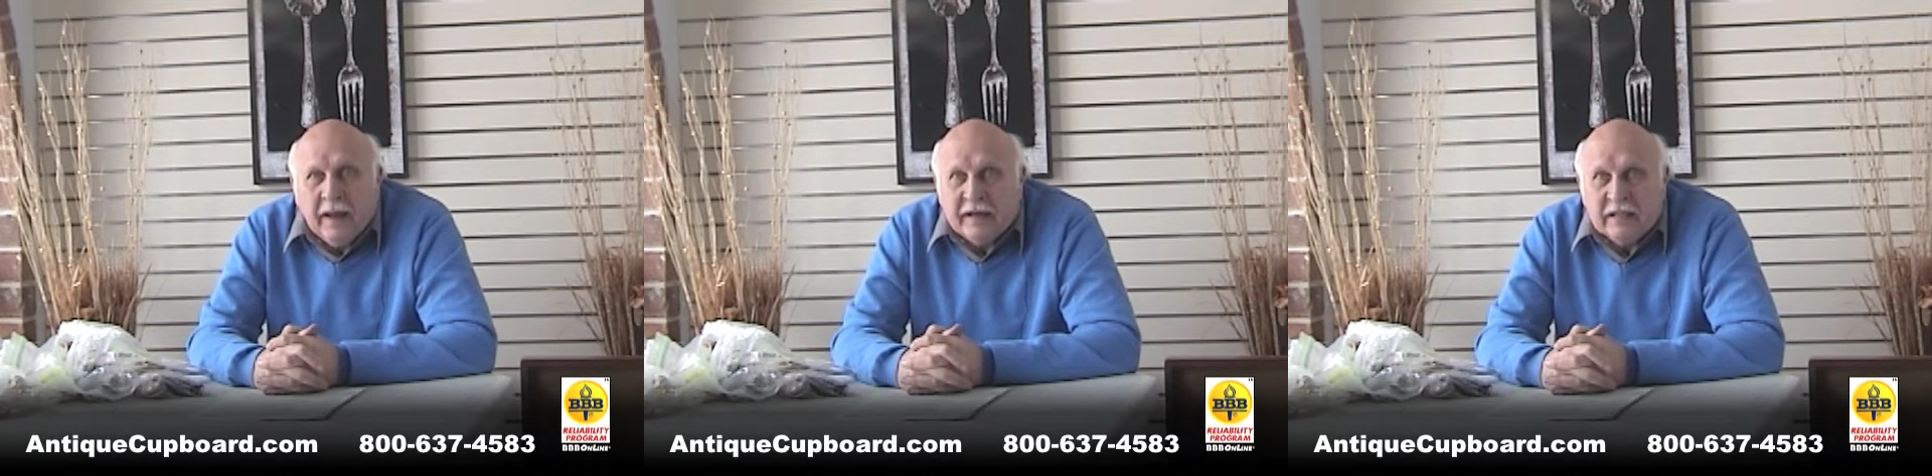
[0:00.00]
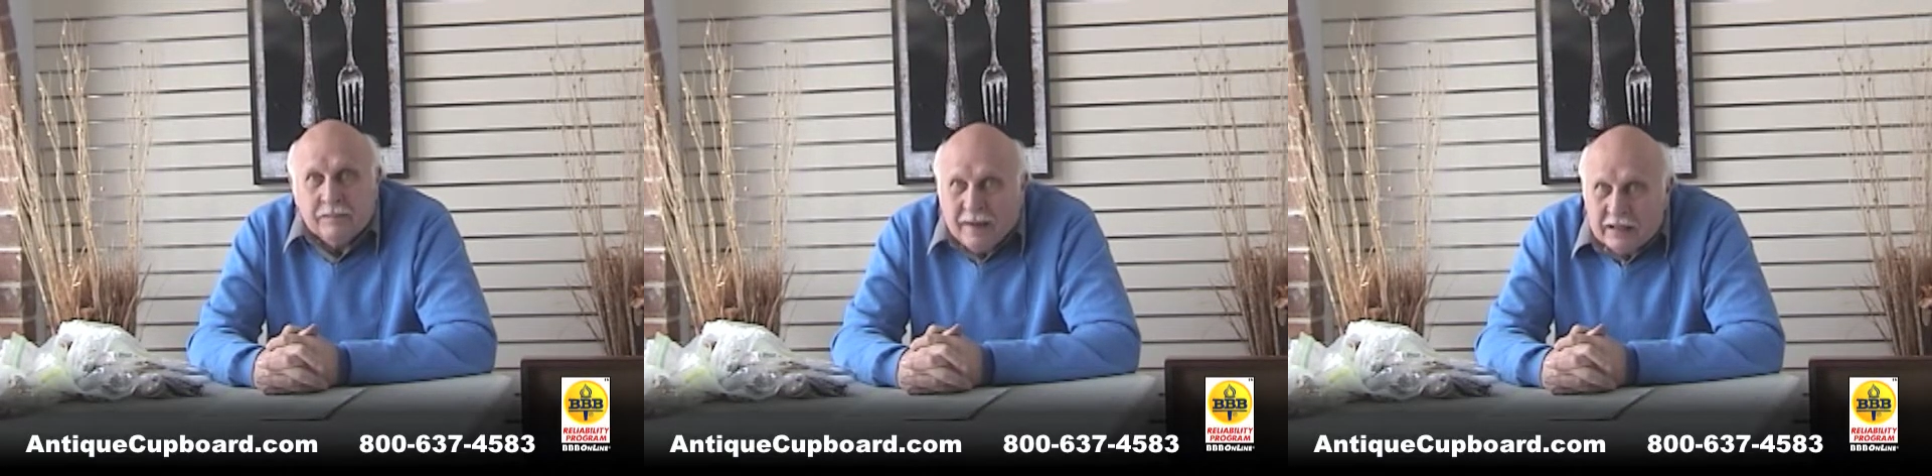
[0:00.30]

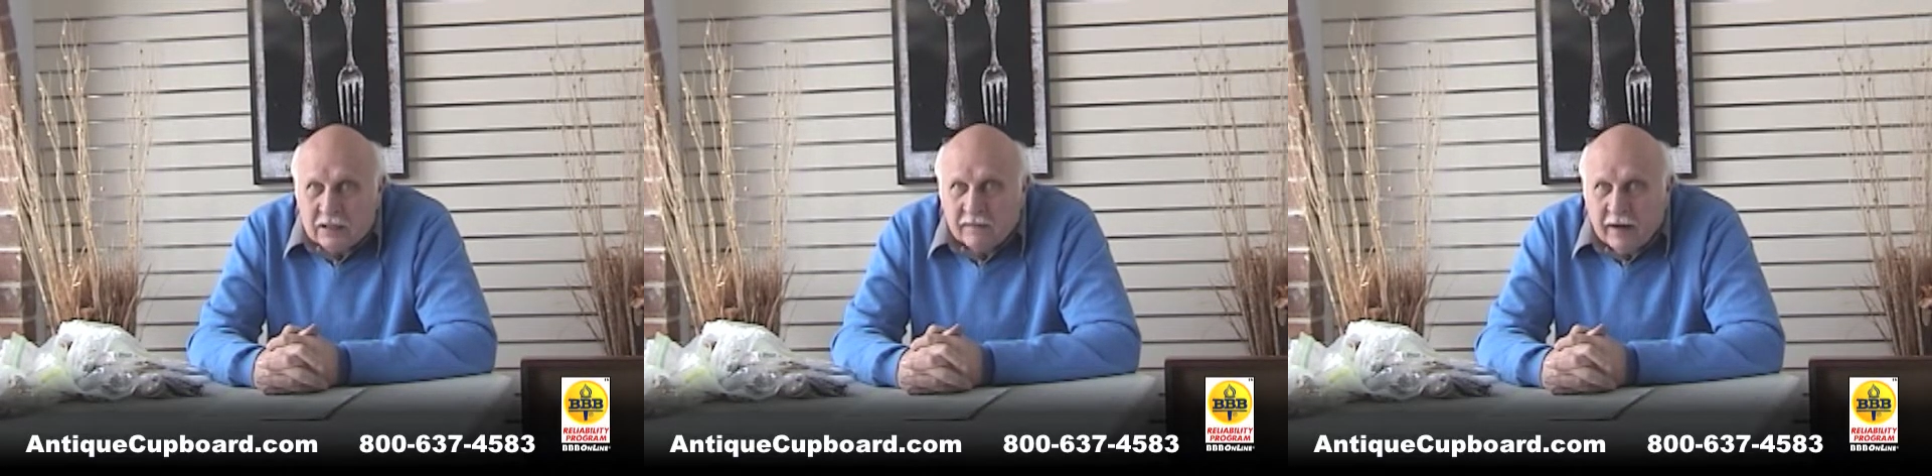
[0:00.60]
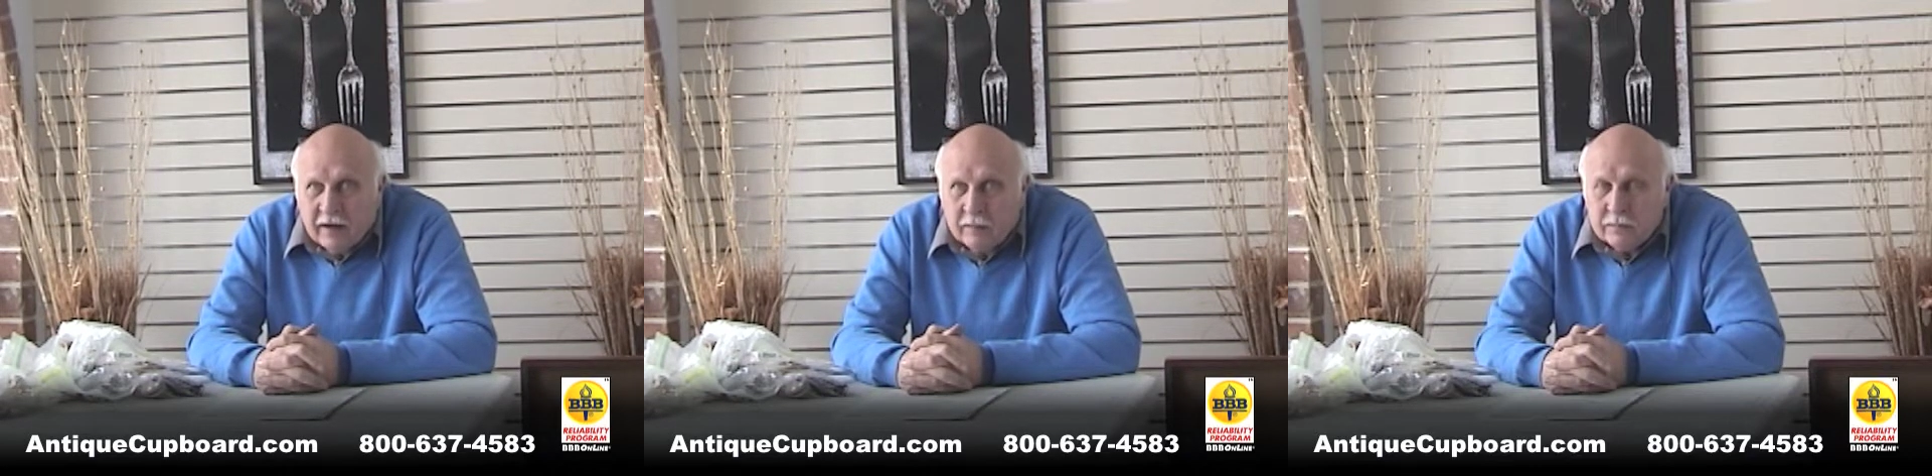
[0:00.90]
Expensive
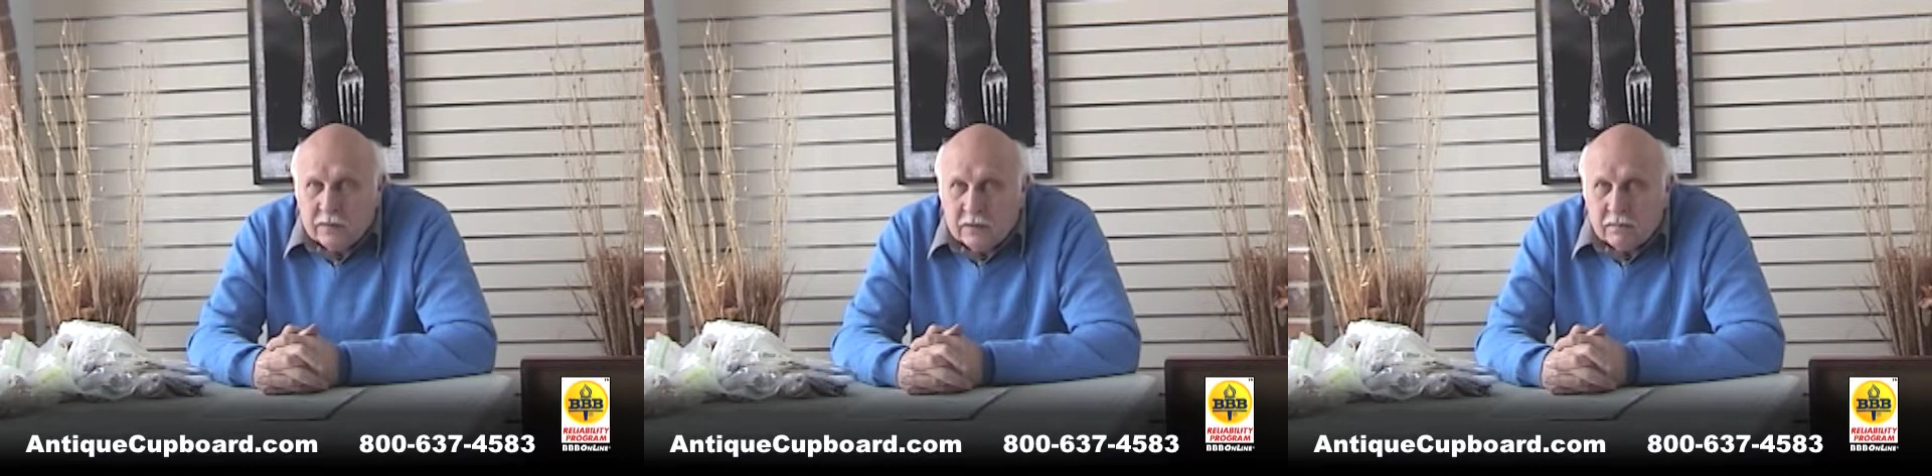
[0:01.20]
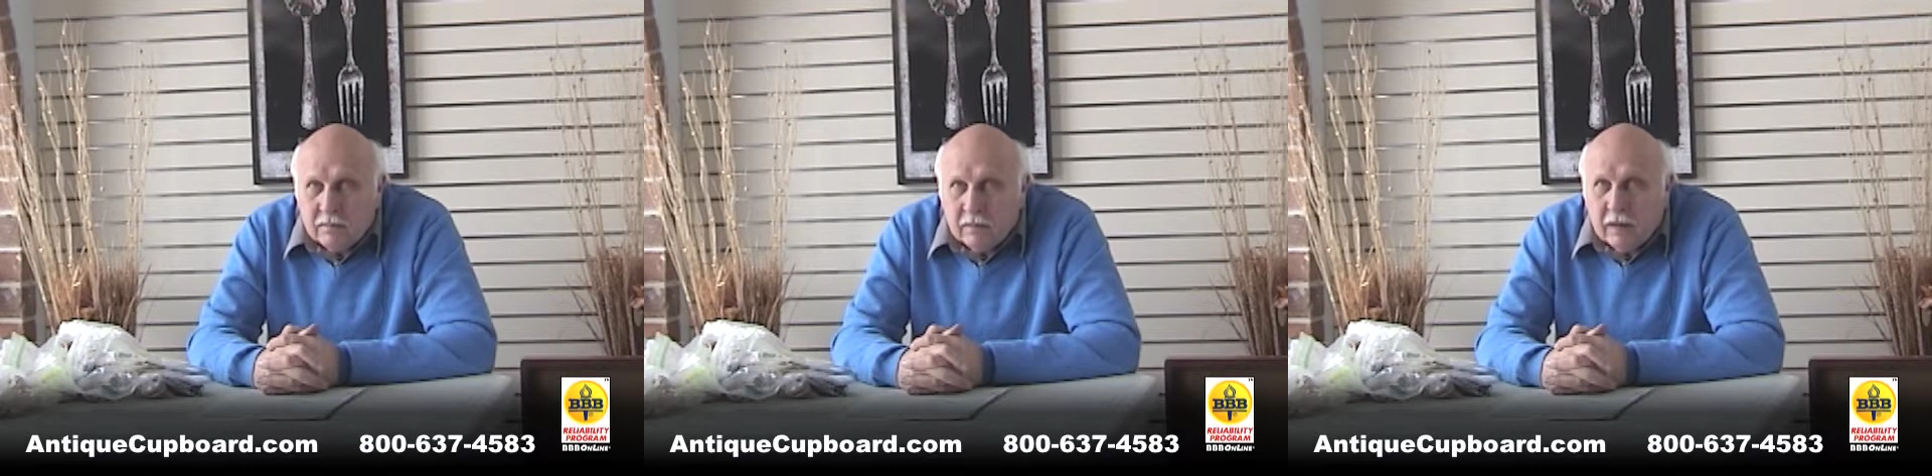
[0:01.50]
items,
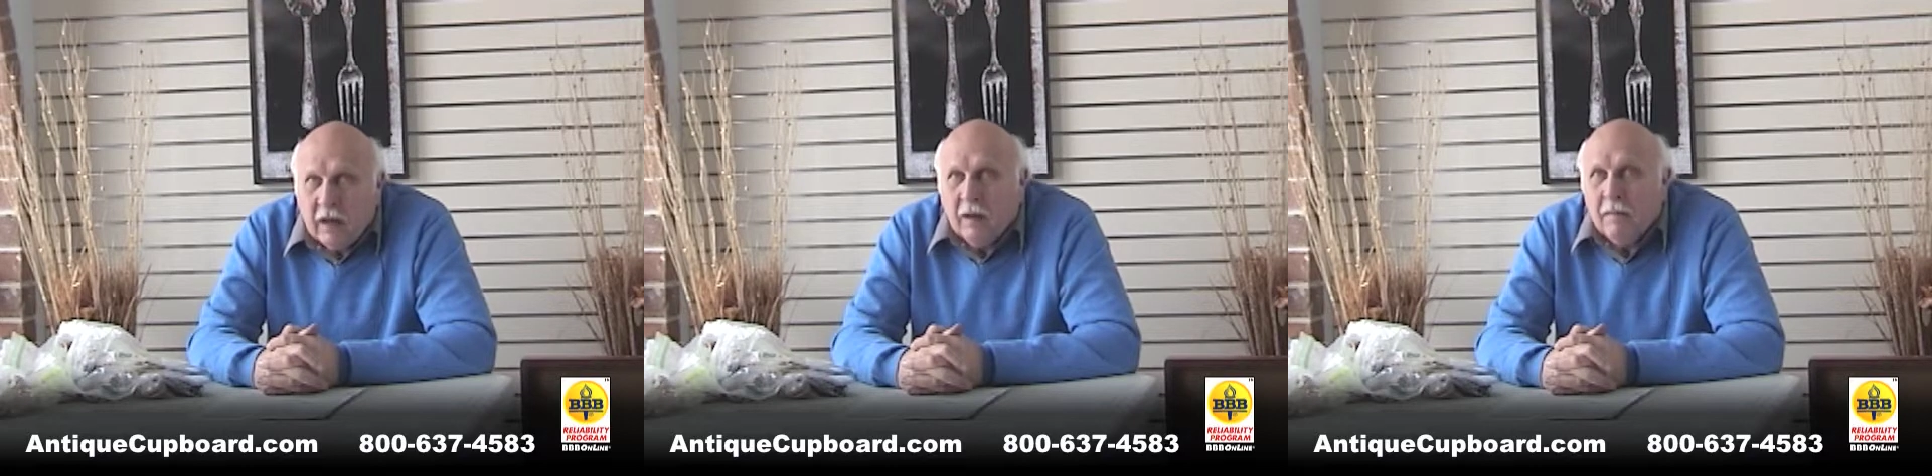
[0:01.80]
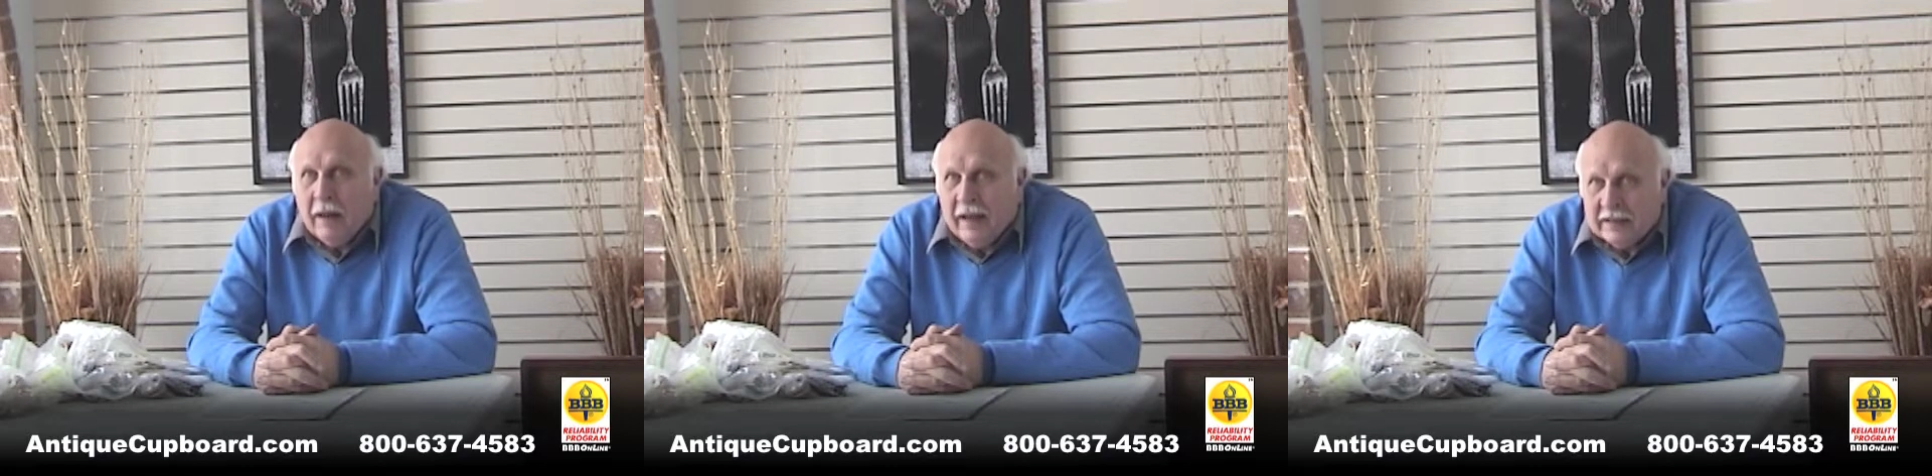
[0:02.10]

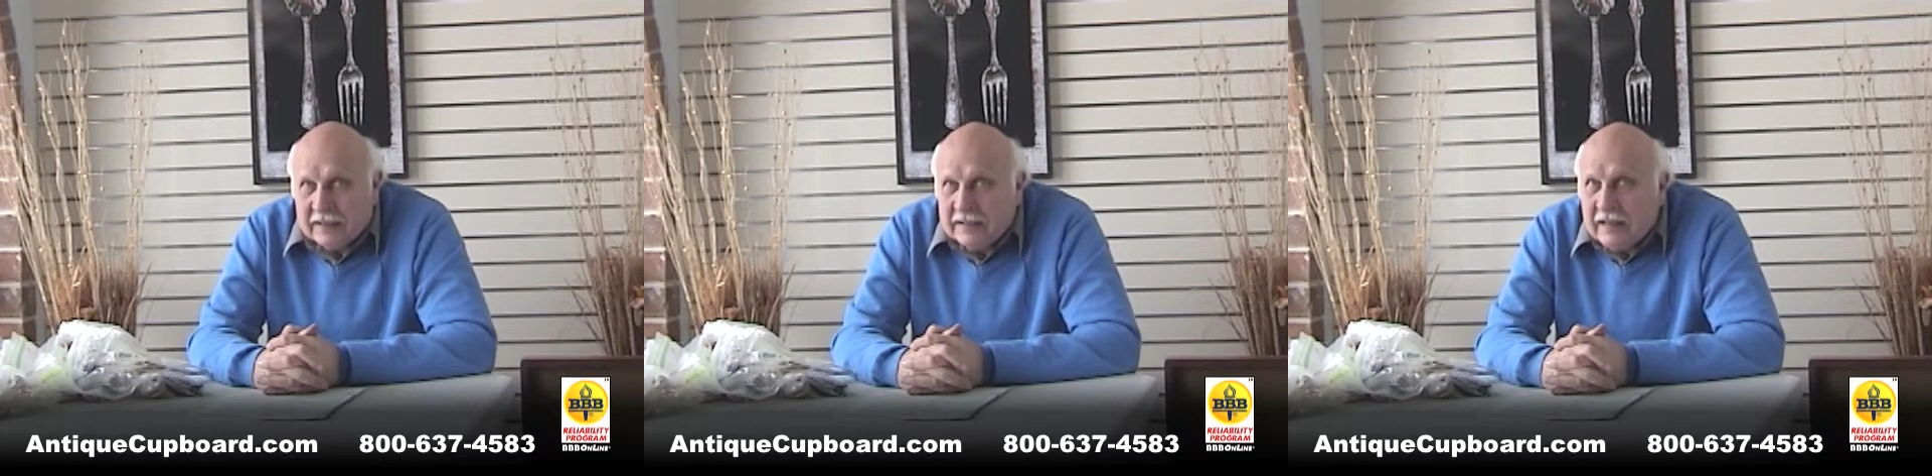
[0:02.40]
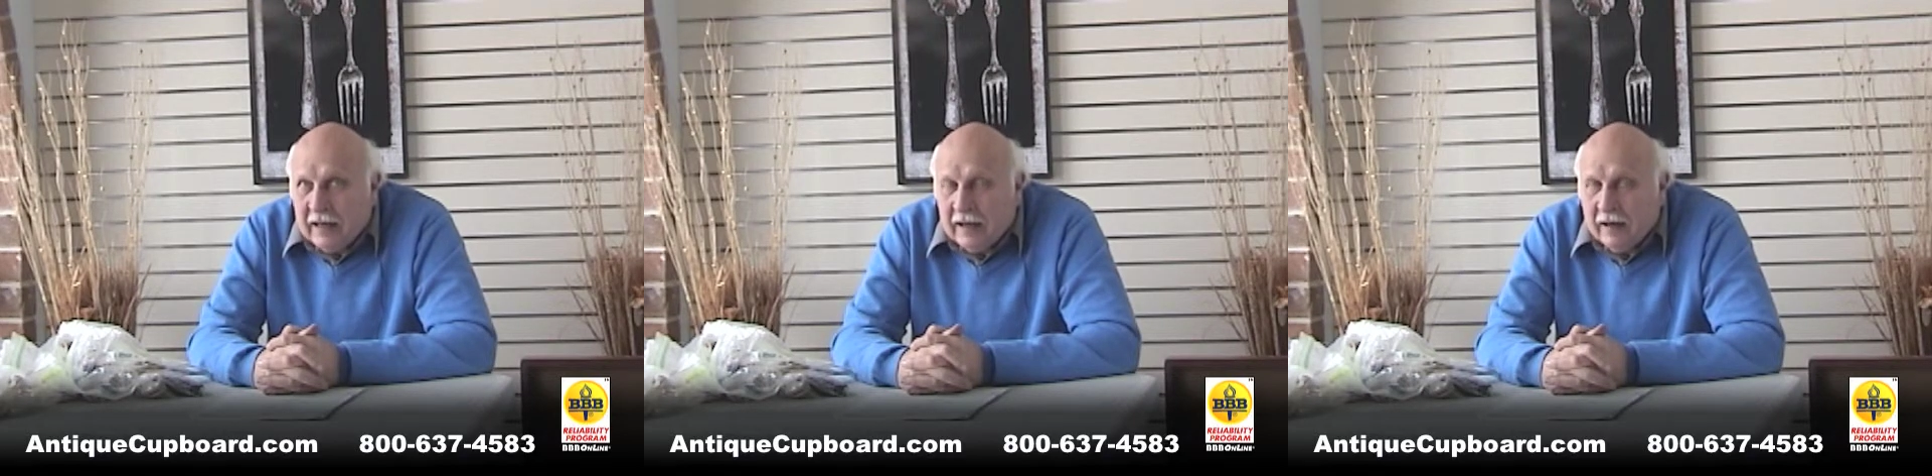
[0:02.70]
as I
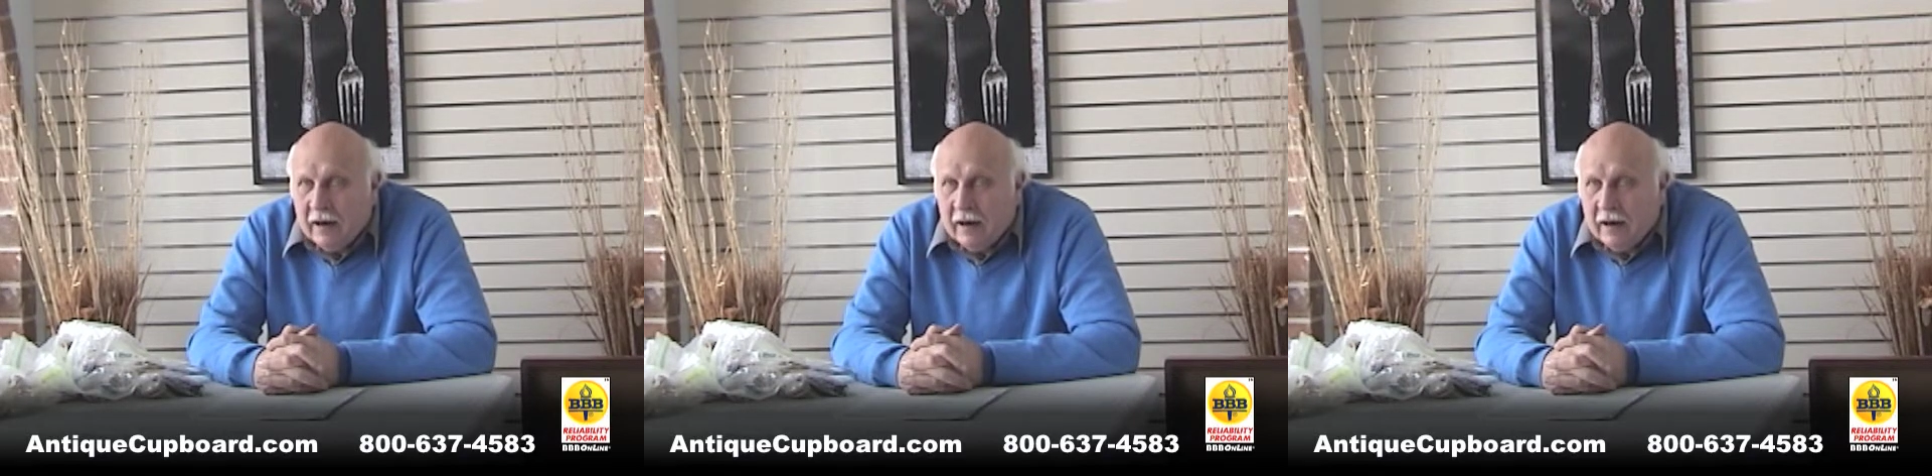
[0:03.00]
say,